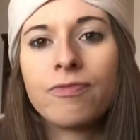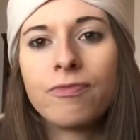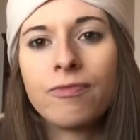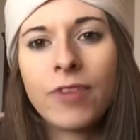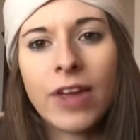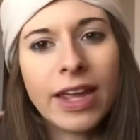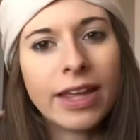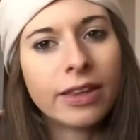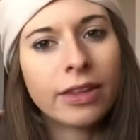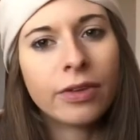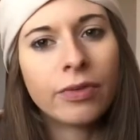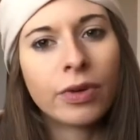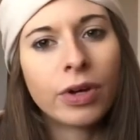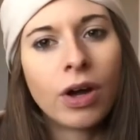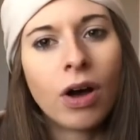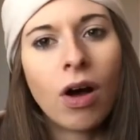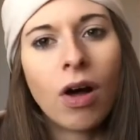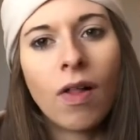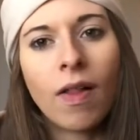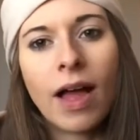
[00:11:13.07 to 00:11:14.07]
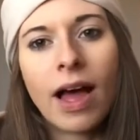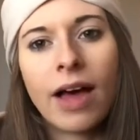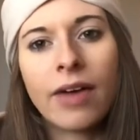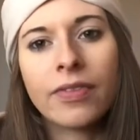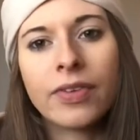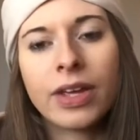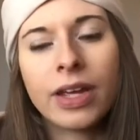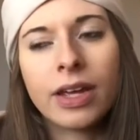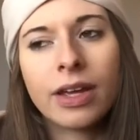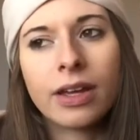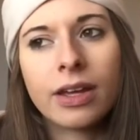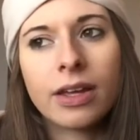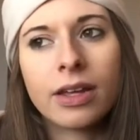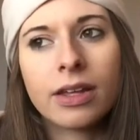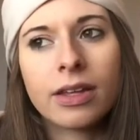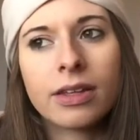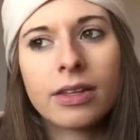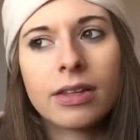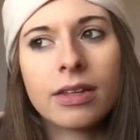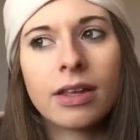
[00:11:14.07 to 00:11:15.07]
faintly recall having
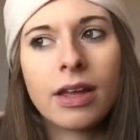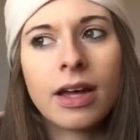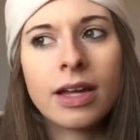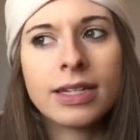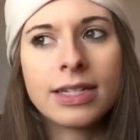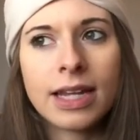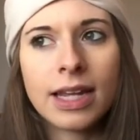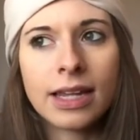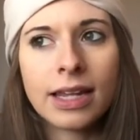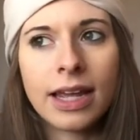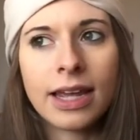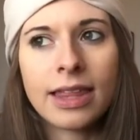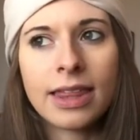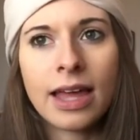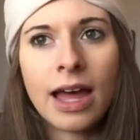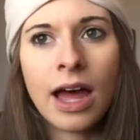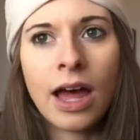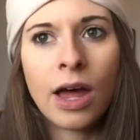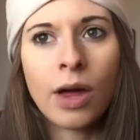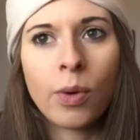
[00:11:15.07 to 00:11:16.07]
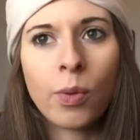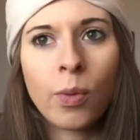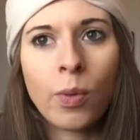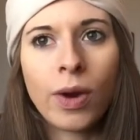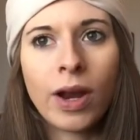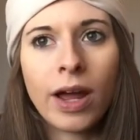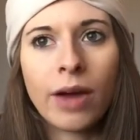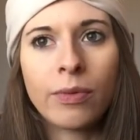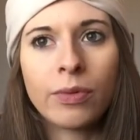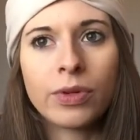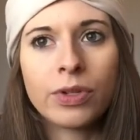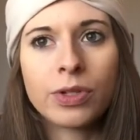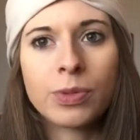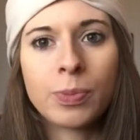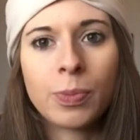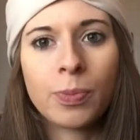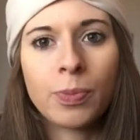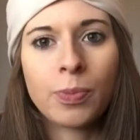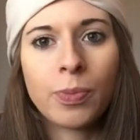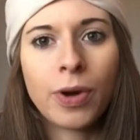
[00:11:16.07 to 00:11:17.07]
a day like that when I was
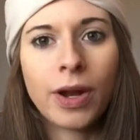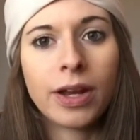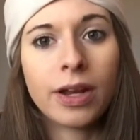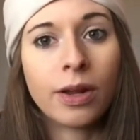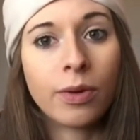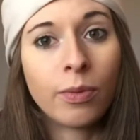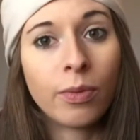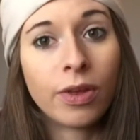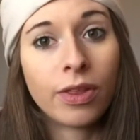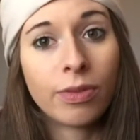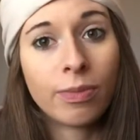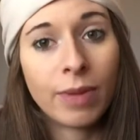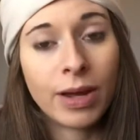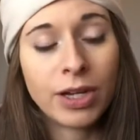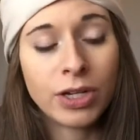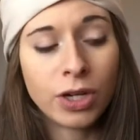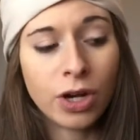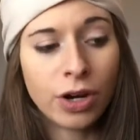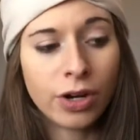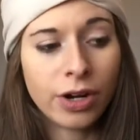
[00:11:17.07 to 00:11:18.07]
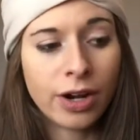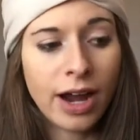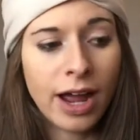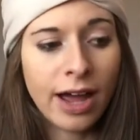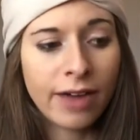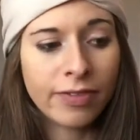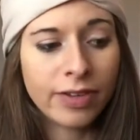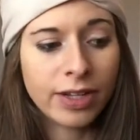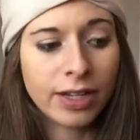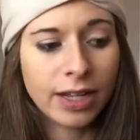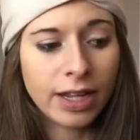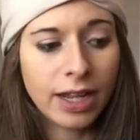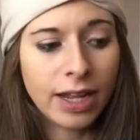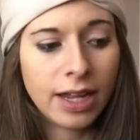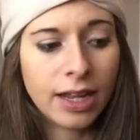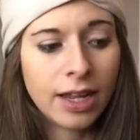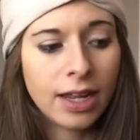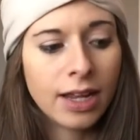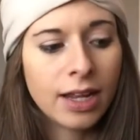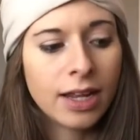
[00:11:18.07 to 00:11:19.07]
pregnant with my daughter, Avonlea,